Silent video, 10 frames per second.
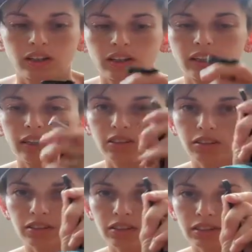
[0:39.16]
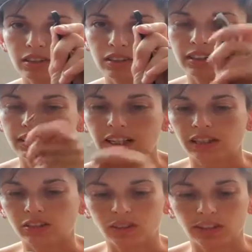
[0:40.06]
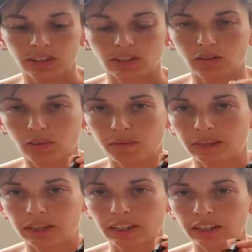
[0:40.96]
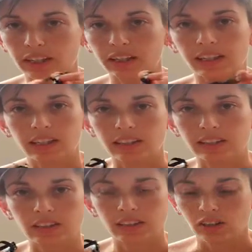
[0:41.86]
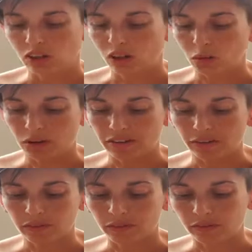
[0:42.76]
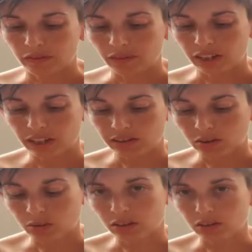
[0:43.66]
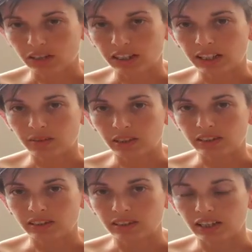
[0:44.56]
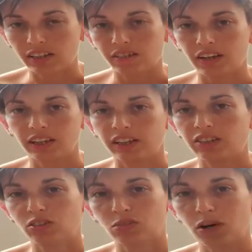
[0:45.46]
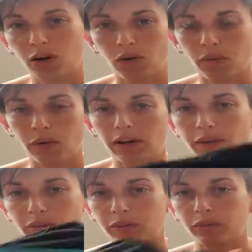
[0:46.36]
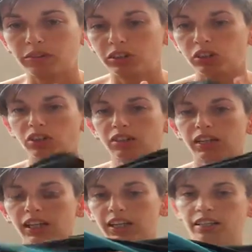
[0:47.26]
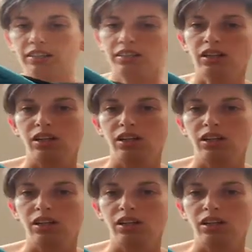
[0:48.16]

little hooks inside so I can hook my car keys or whatever on there as well, so they keep nice and safe, and it doesn't matter what I'm wearing, whether I'm wearing shorts, leggings,